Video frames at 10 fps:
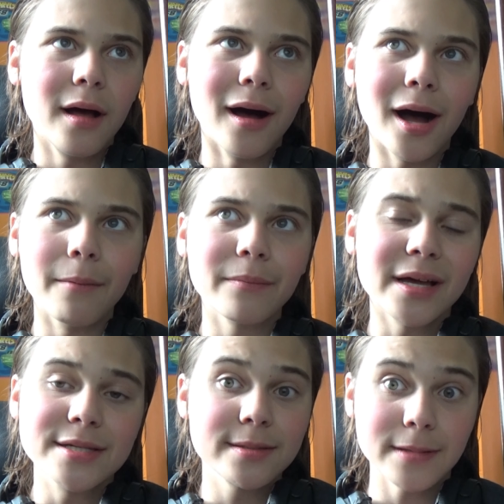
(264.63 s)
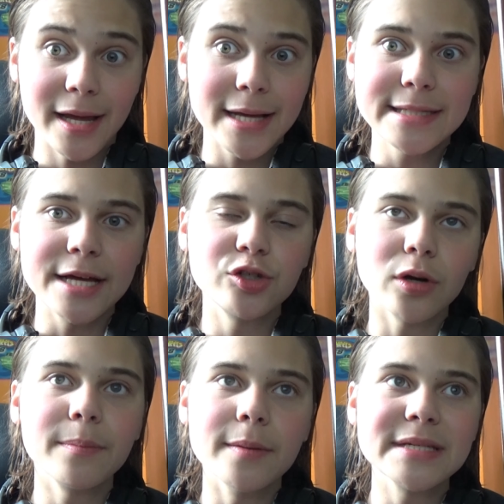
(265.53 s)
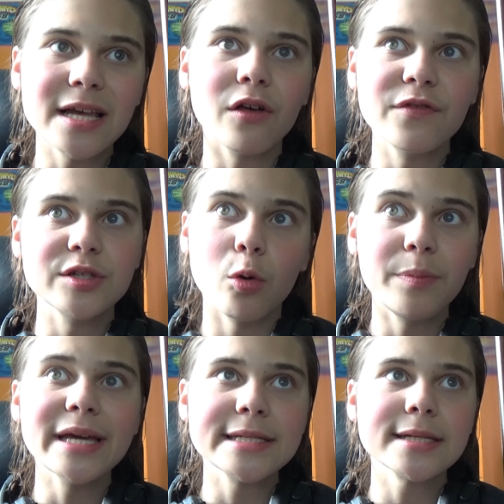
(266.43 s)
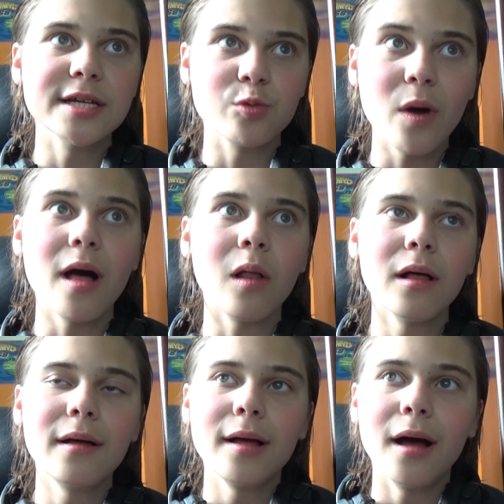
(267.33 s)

because, like I said, Trump himself is obese as well.